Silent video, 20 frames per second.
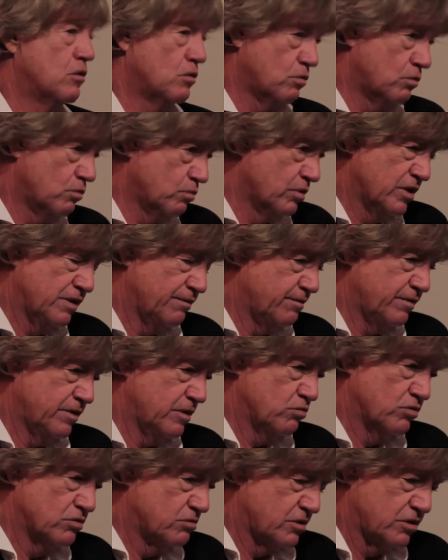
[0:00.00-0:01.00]
whatever
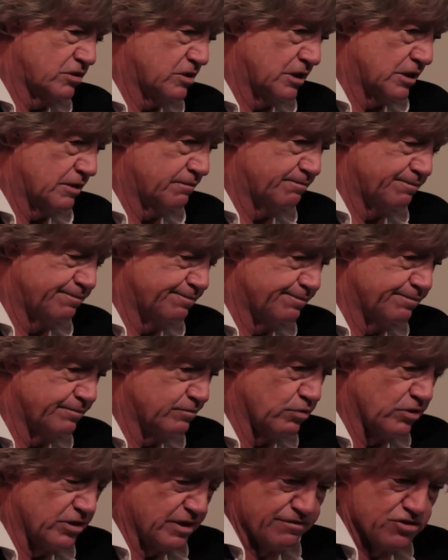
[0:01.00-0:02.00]
it was,
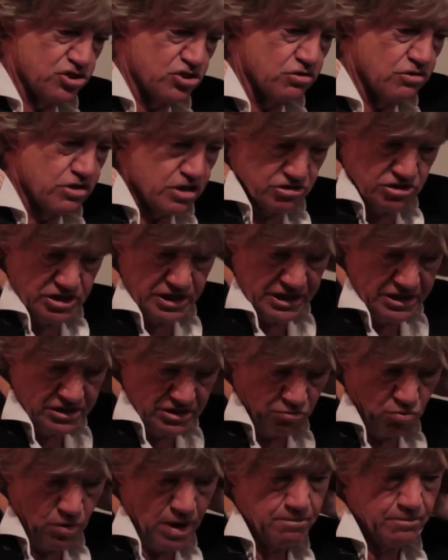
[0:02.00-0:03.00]
whatever studio it is
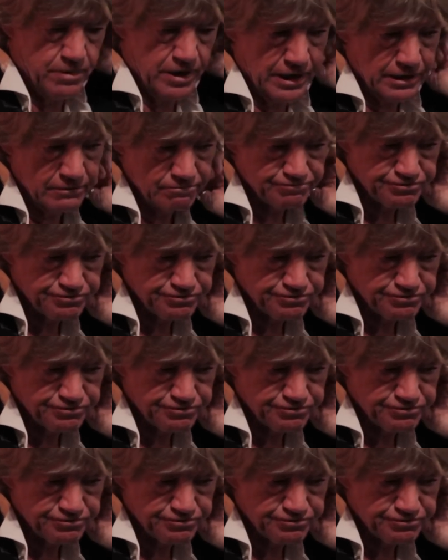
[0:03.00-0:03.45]
in Wembley.